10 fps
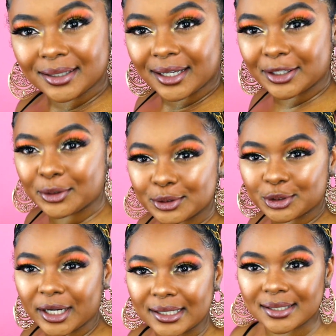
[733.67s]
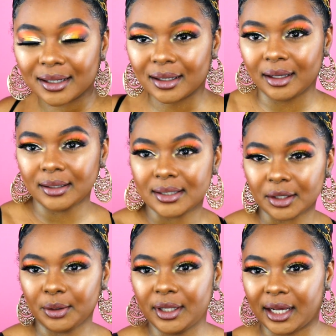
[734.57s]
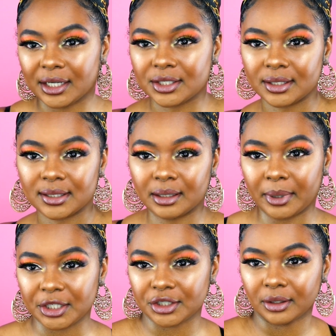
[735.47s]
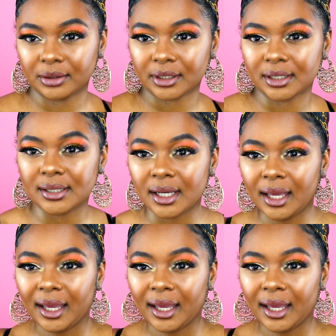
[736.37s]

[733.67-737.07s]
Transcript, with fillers: a little dress on so you can actually see my shoulders.